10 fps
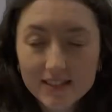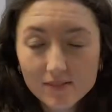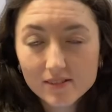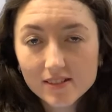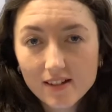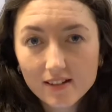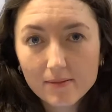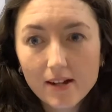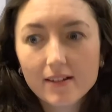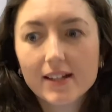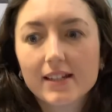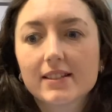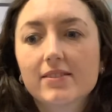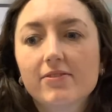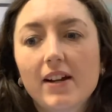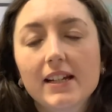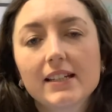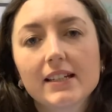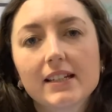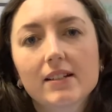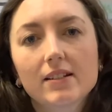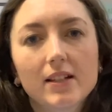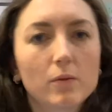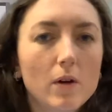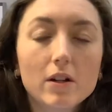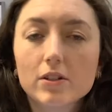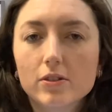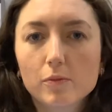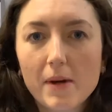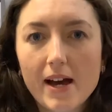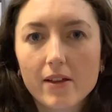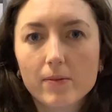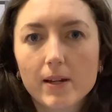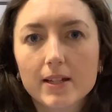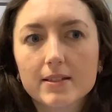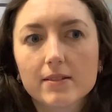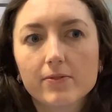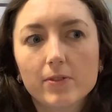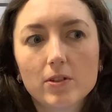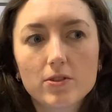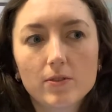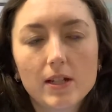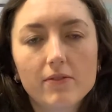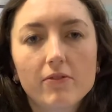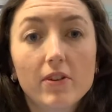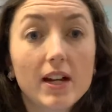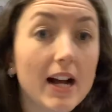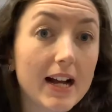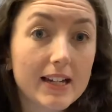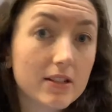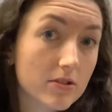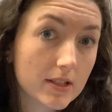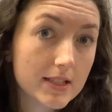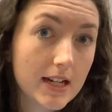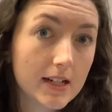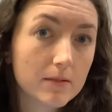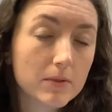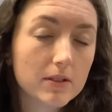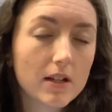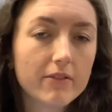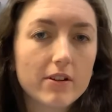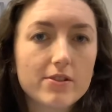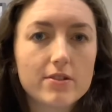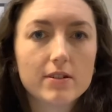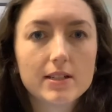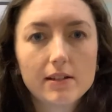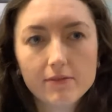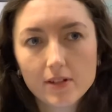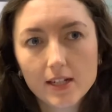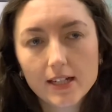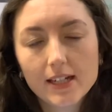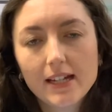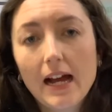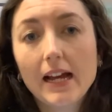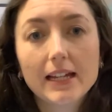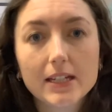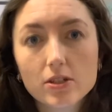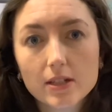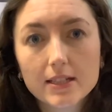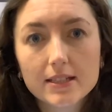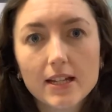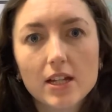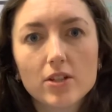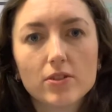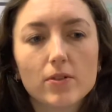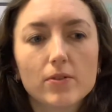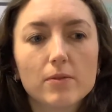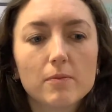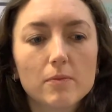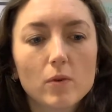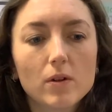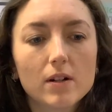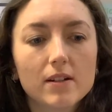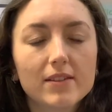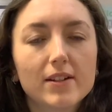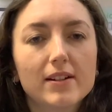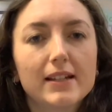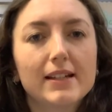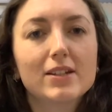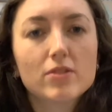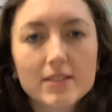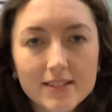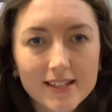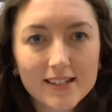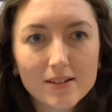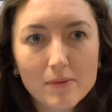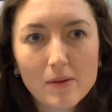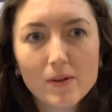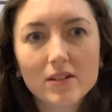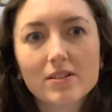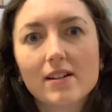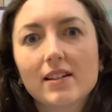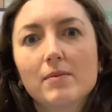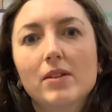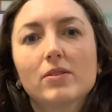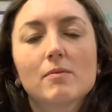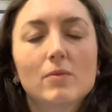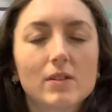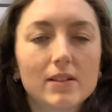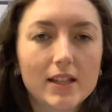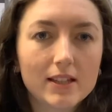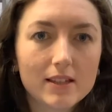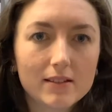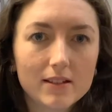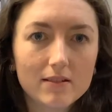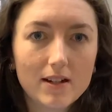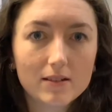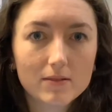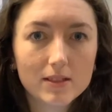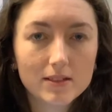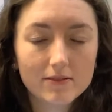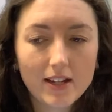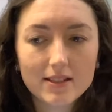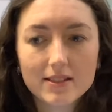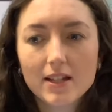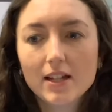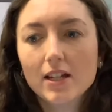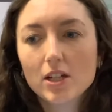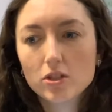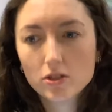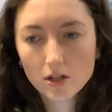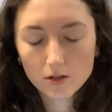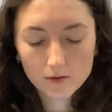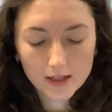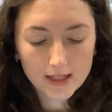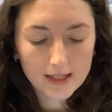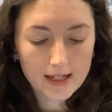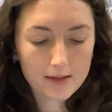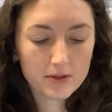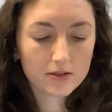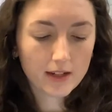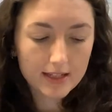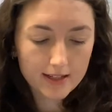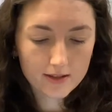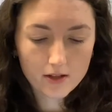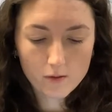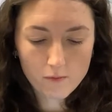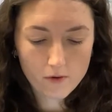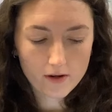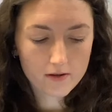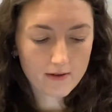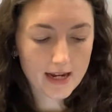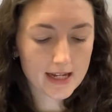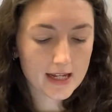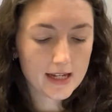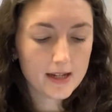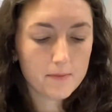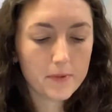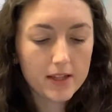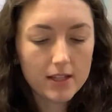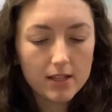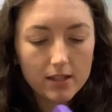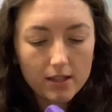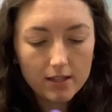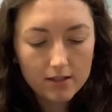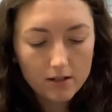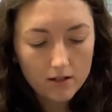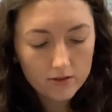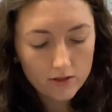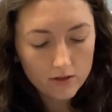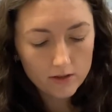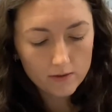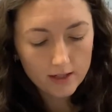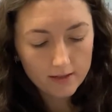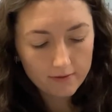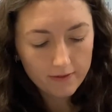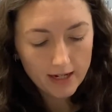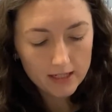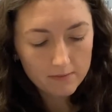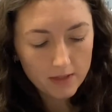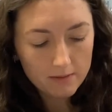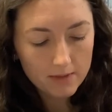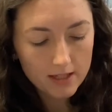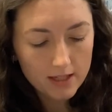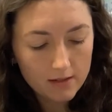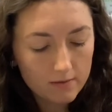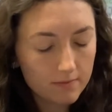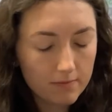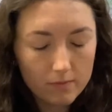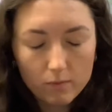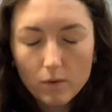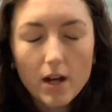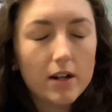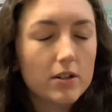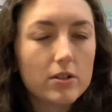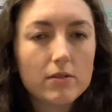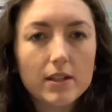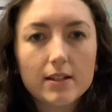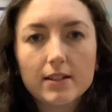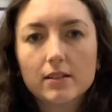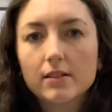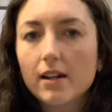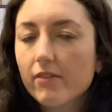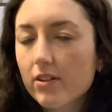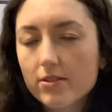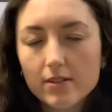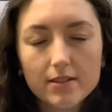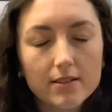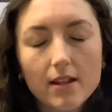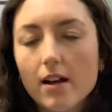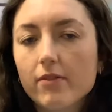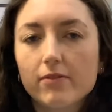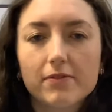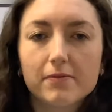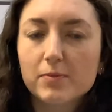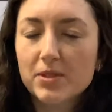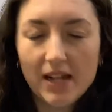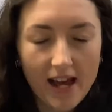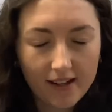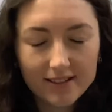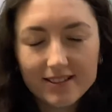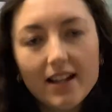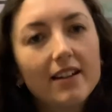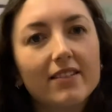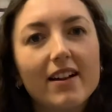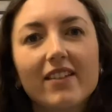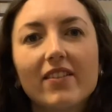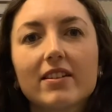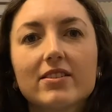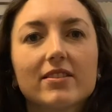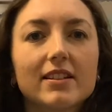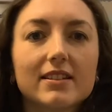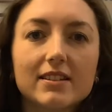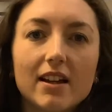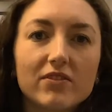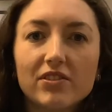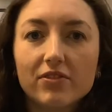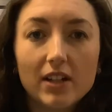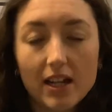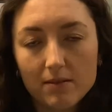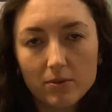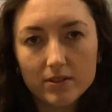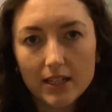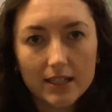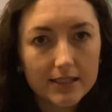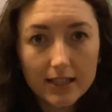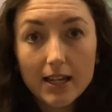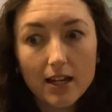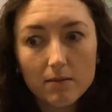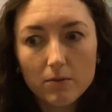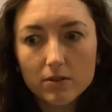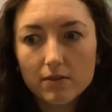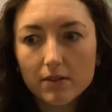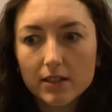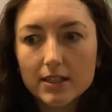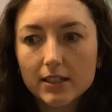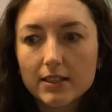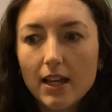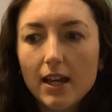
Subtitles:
thing we're going to talk about is finding like 1 or 2 pathways for your student of a very high interest item. A lot of our students have very high interest, so the more they're interested about what you're talking about, the more likely they'll interact with the device. So it's great to stay on the home board, right? But it's also, you can find maybe 1 or 2 things. Like a lot of our students love snacks, and a lot of our students love different animals, like sea animals, for instance.